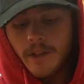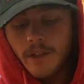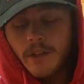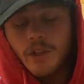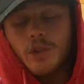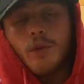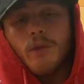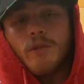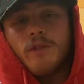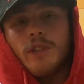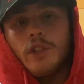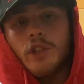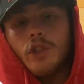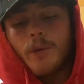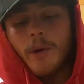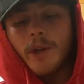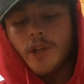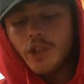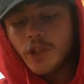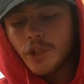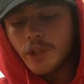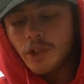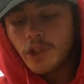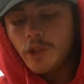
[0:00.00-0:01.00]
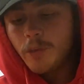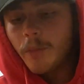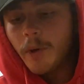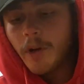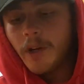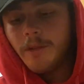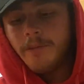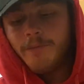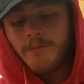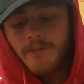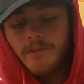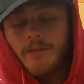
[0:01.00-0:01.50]
sort of situations,
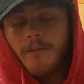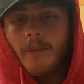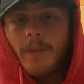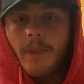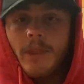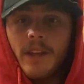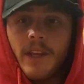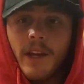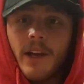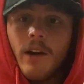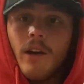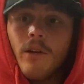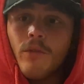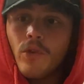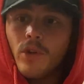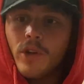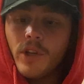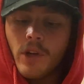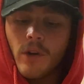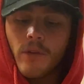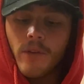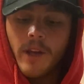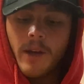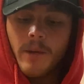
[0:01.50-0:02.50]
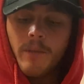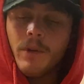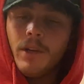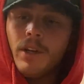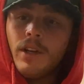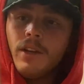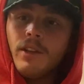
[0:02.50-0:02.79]
but yeah, I've already got them.